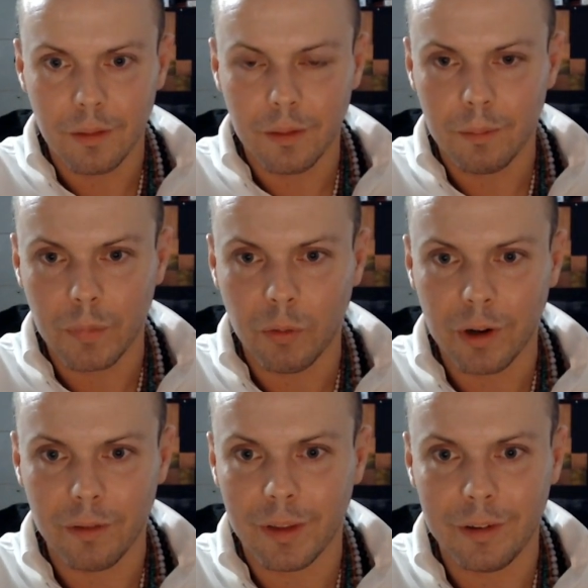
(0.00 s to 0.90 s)
but
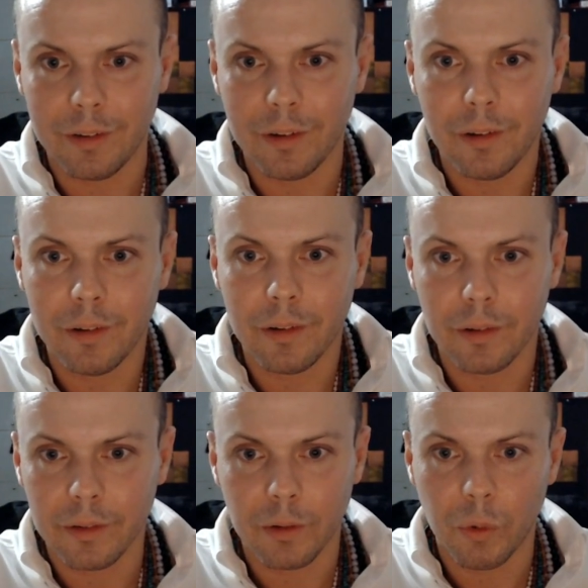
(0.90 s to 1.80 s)
whatever they do,
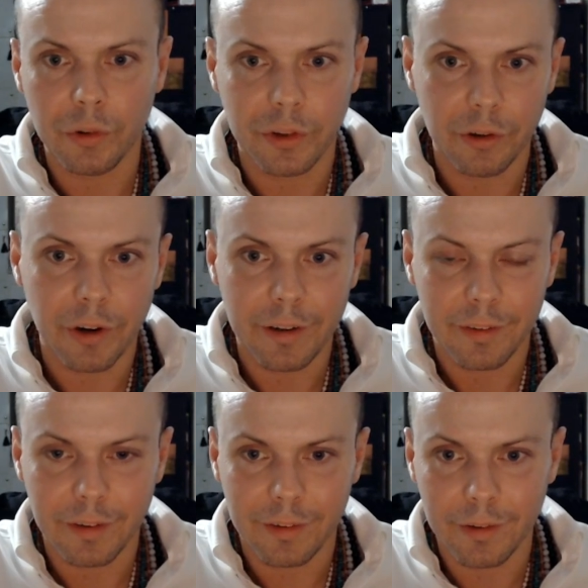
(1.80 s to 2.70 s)
it won't do
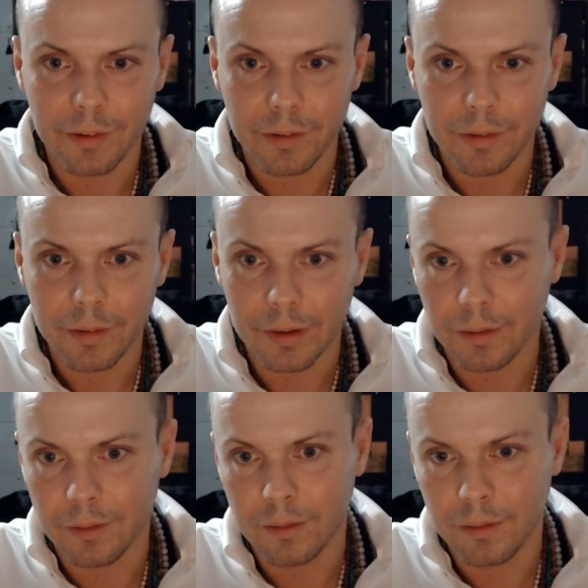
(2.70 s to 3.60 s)
anything to you. You
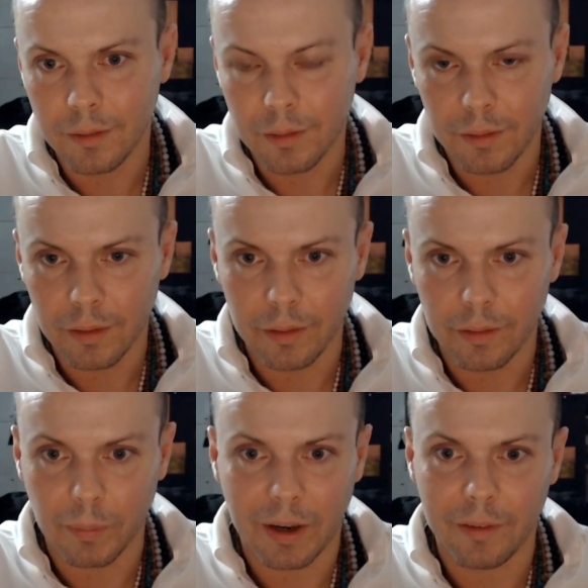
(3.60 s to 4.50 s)
know, in
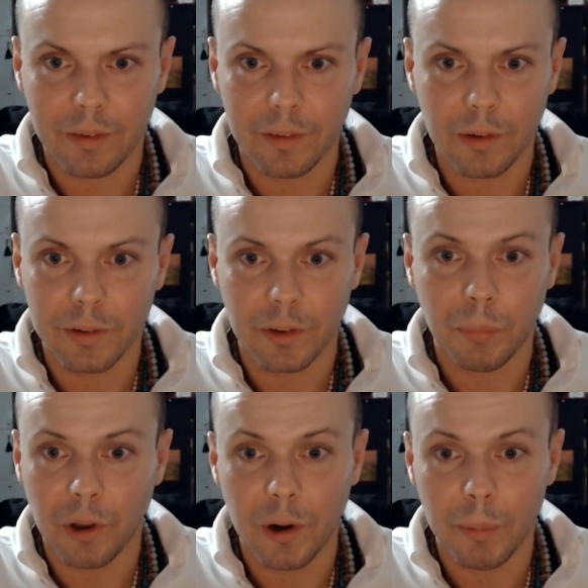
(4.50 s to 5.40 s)
some cases, it'll just
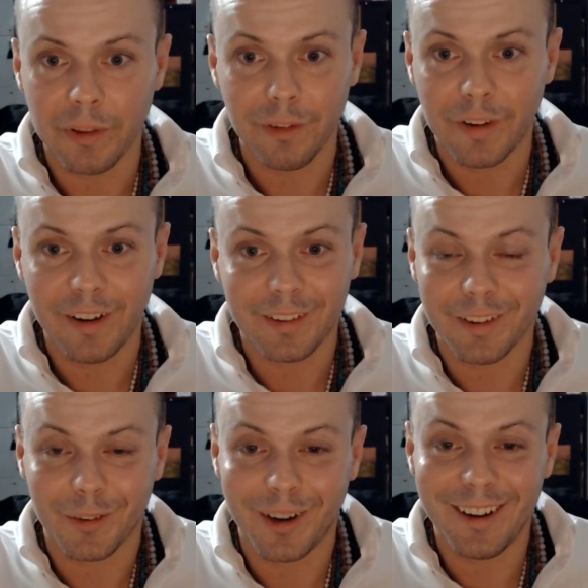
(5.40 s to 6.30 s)
blow up in their
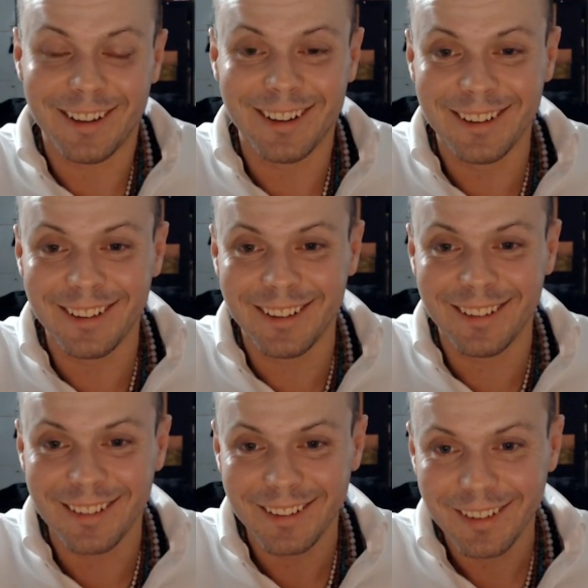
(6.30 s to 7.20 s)
faces, right?
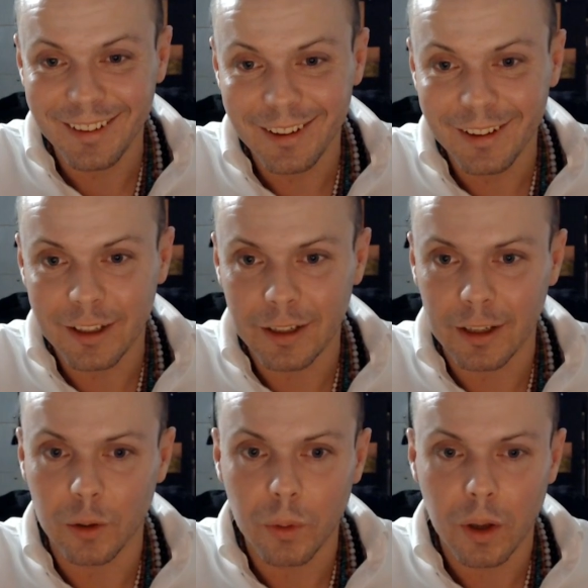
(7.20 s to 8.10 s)
Yeah.
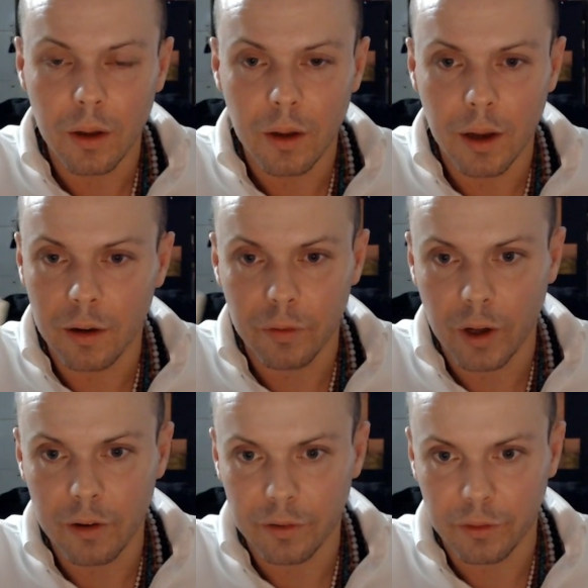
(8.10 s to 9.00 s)
And for
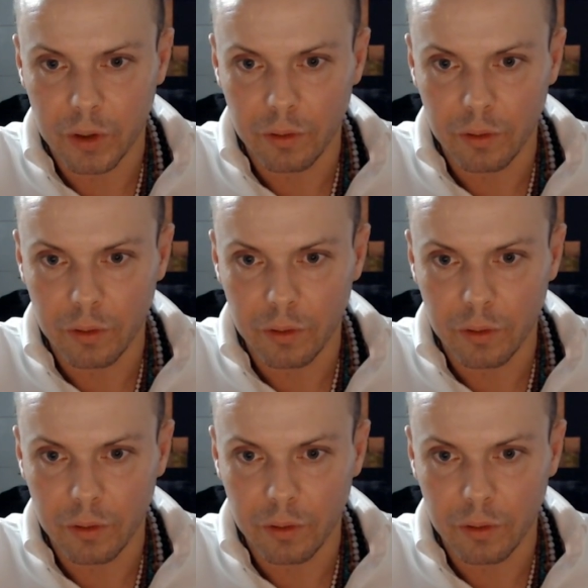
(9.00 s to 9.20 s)
others of you,